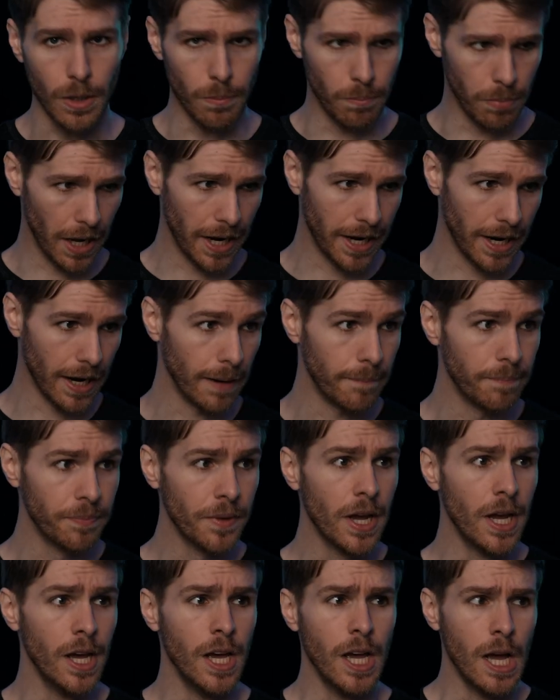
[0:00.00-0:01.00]
But
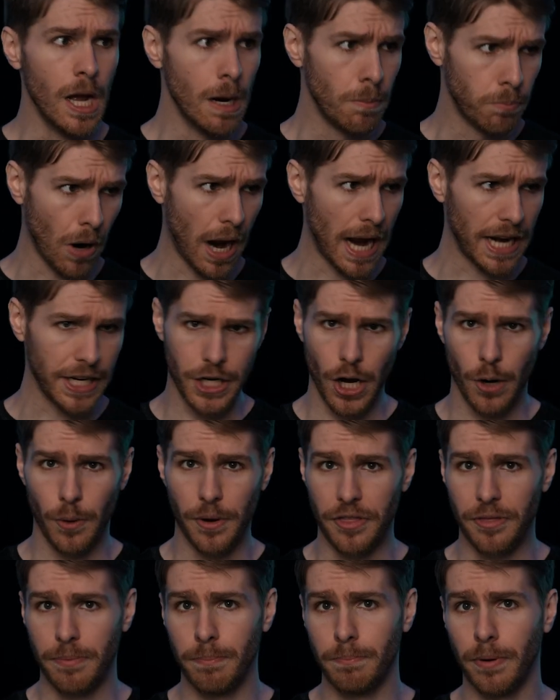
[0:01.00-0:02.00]
Pride
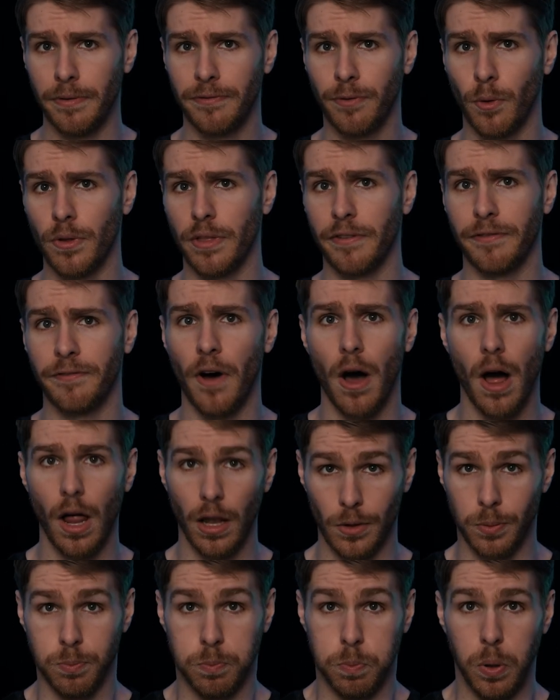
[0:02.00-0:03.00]
goeth before the
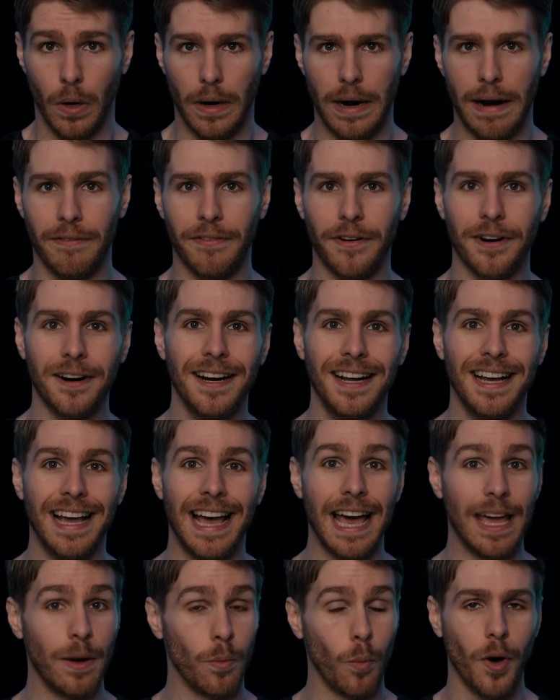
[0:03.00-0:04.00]
fall or whatever,
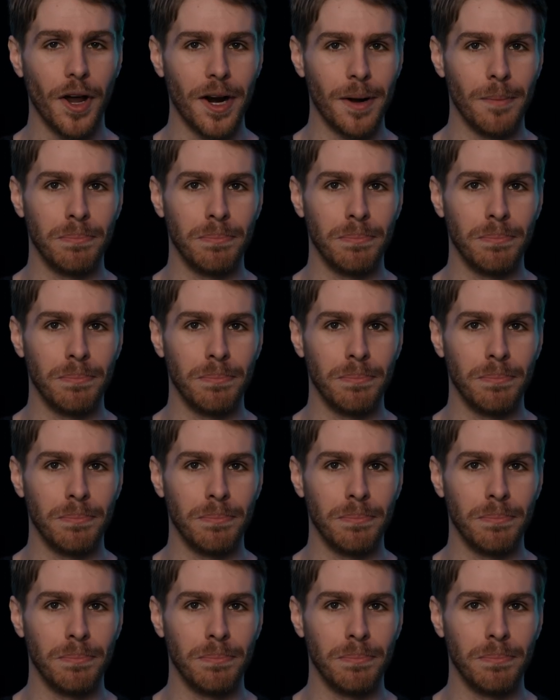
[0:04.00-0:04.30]
and what a